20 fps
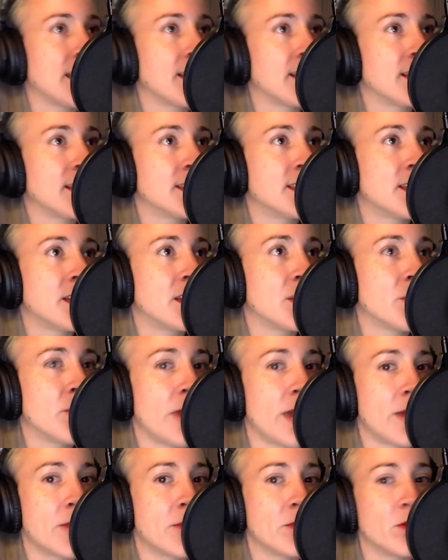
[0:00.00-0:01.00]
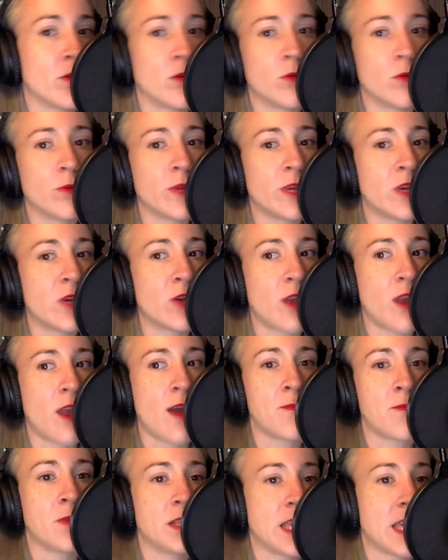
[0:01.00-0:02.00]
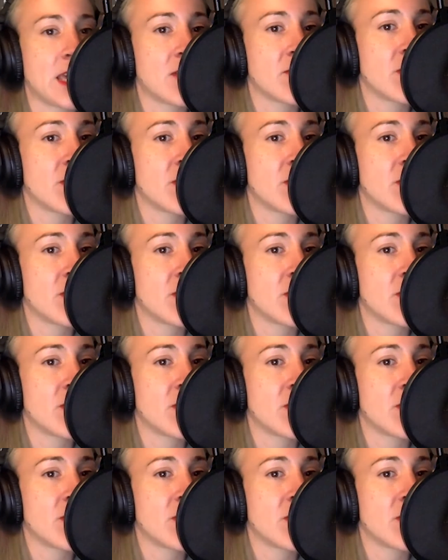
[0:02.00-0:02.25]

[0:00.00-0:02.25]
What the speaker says: listed in the Bible, we could not believe.